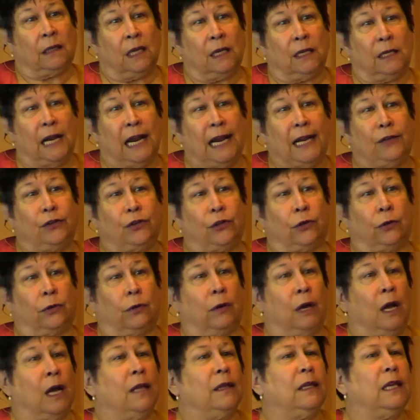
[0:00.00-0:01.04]
nature,
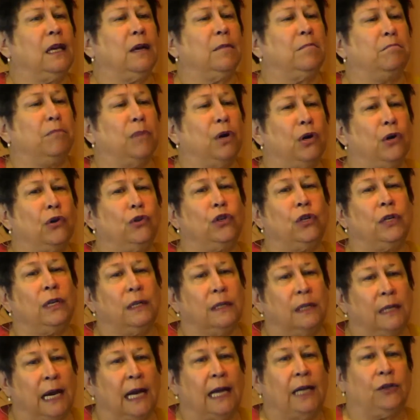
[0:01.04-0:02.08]
the emergent
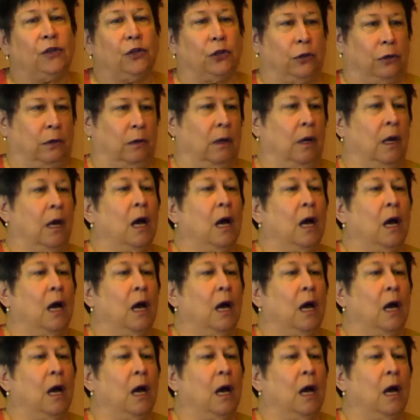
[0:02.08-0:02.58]
nature